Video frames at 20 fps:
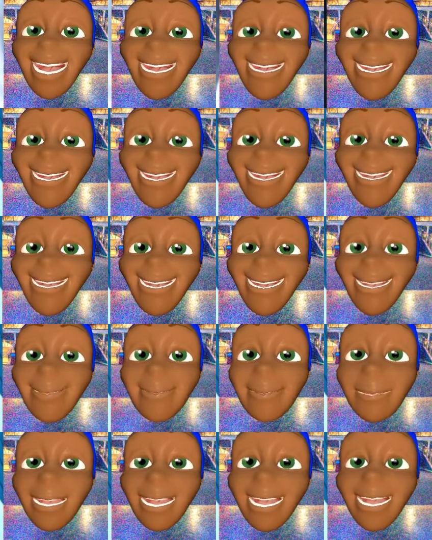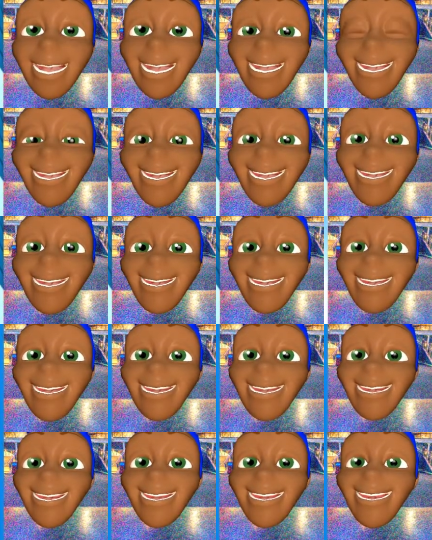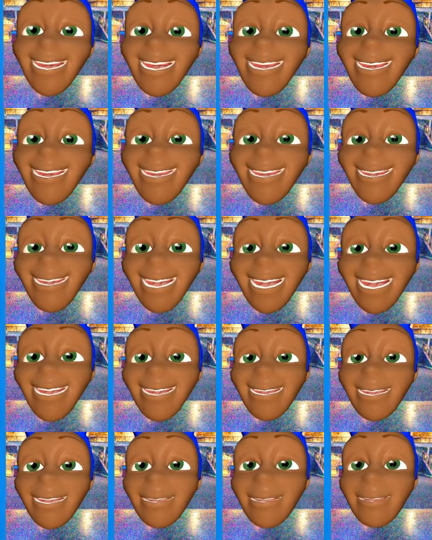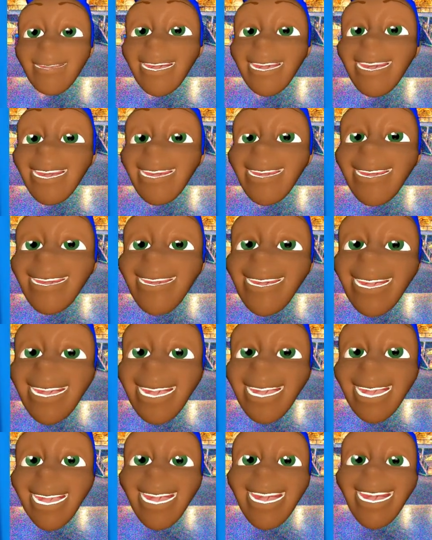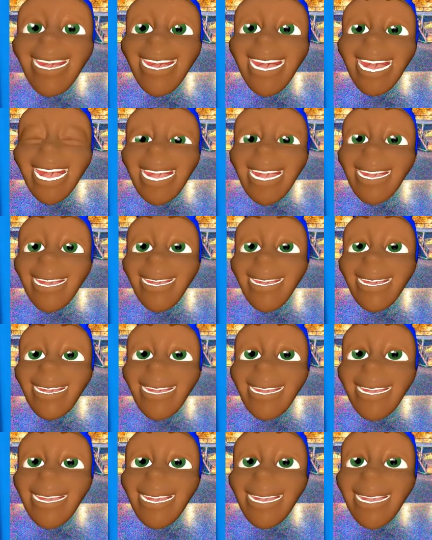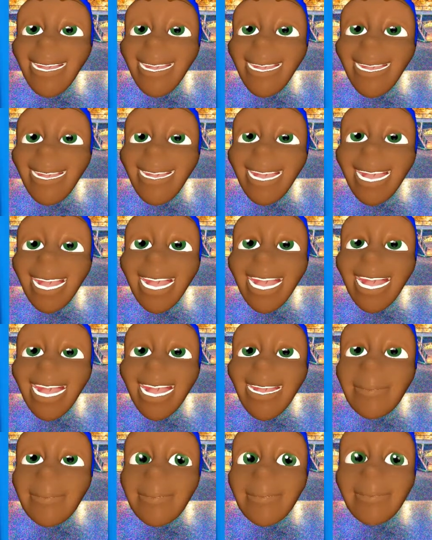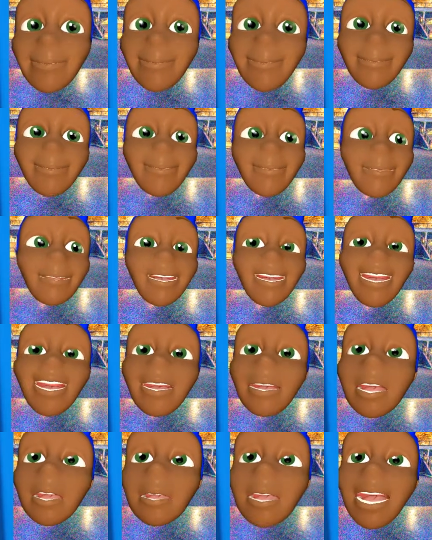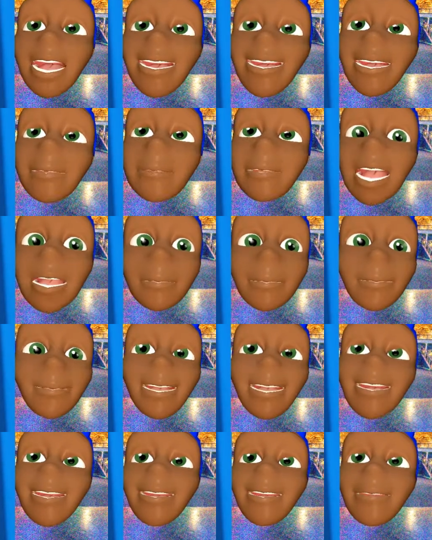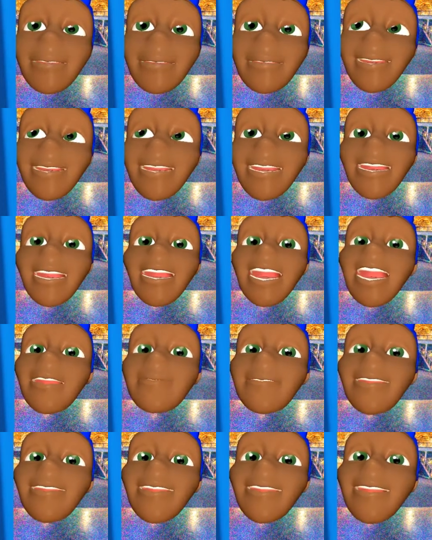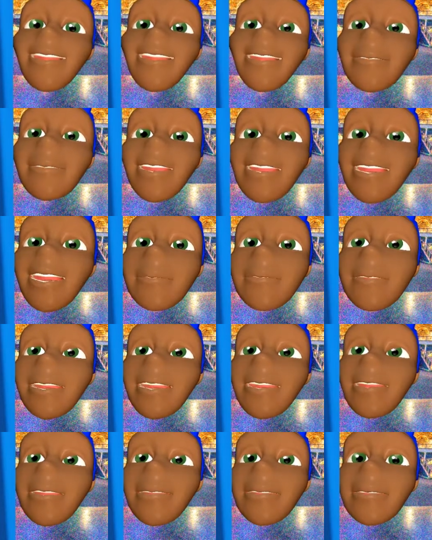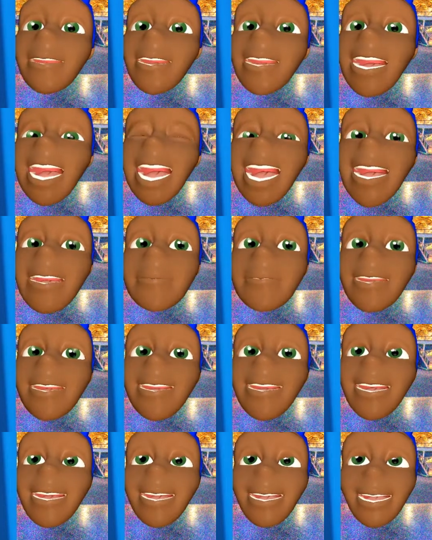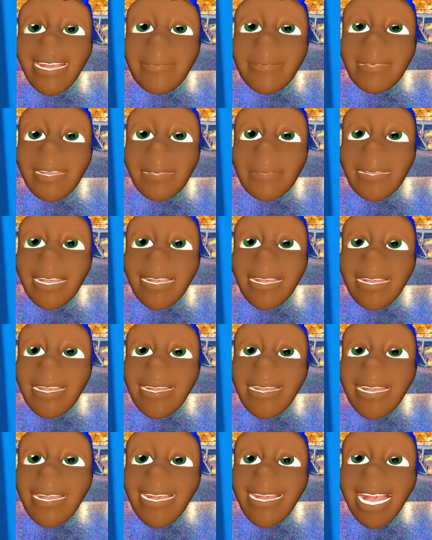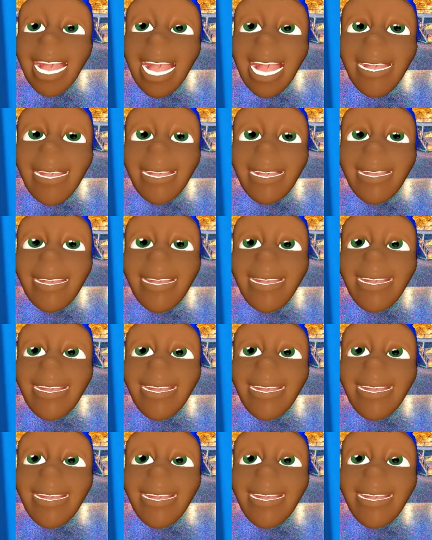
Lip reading: This is my latest and greatest. It is the, you know what I should probably do? I'm sorry to switch it up on you, but I'm gonna give you a better angle.